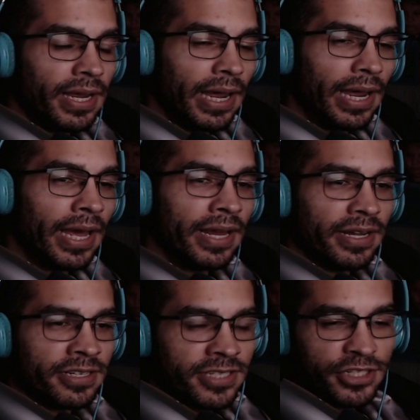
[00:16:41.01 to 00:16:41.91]
and
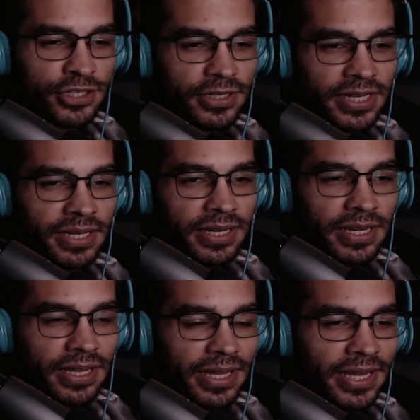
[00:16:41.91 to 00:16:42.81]
essentially,
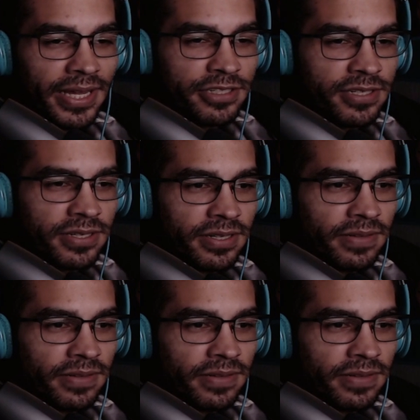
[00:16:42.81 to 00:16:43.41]
it's